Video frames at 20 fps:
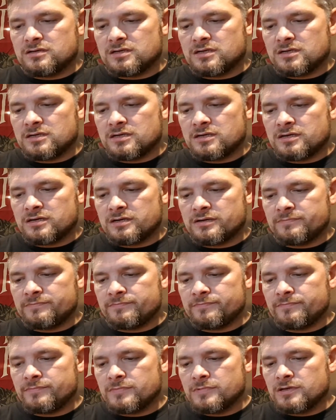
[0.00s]

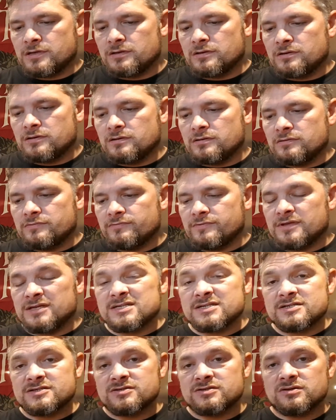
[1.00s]
Um,
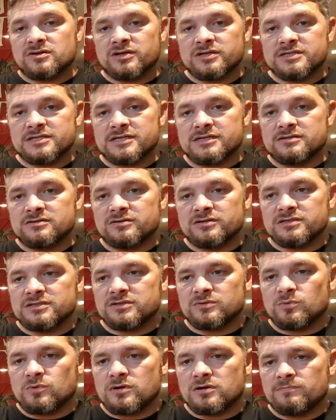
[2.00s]
this is
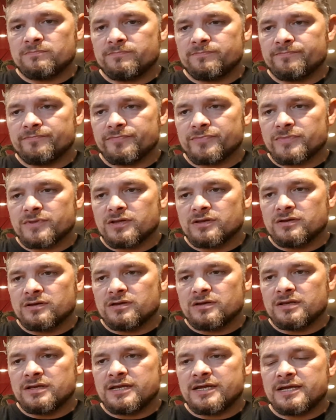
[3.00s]
1991.
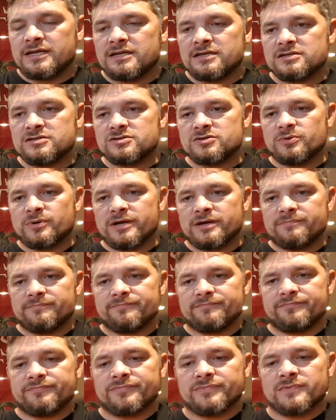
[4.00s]
Lean into it.
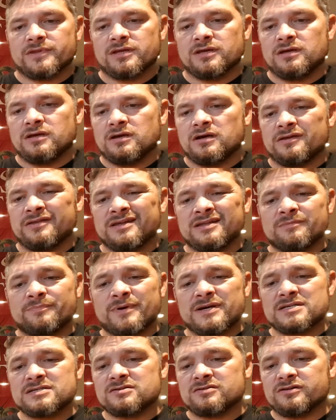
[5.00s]
I think the
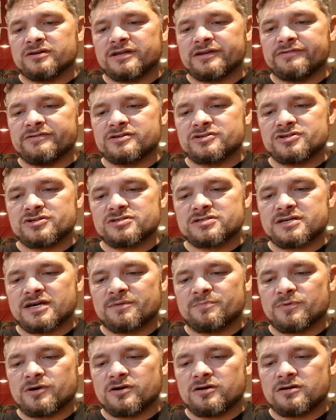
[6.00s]
best song on here is Just
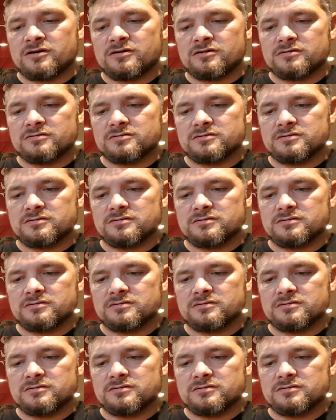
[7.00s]
Take My Heart.